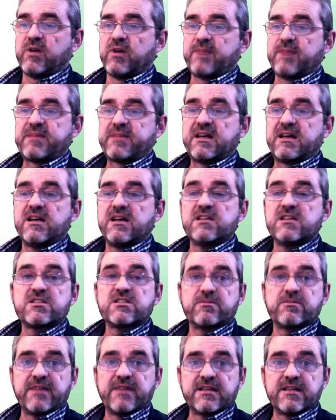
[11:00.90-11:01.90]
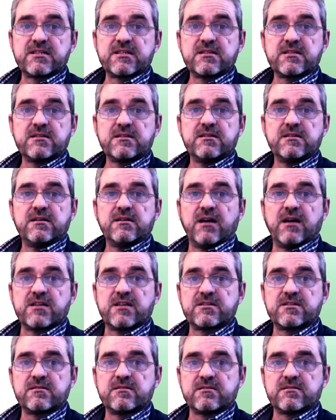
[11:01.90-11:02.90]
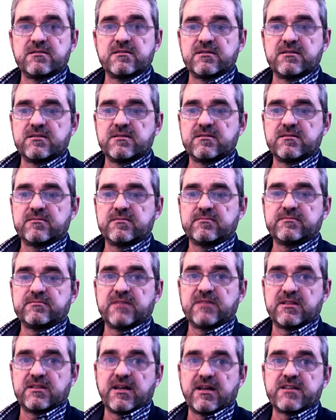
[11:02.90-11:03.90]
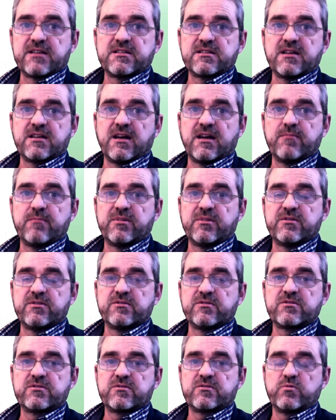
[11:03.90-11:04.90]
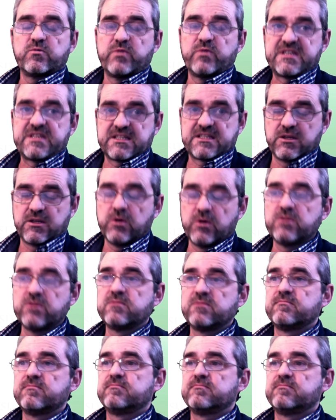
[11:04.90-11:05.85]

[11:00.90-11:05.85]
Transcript: gap shrinks uncertainty at large amplitudes, which is good.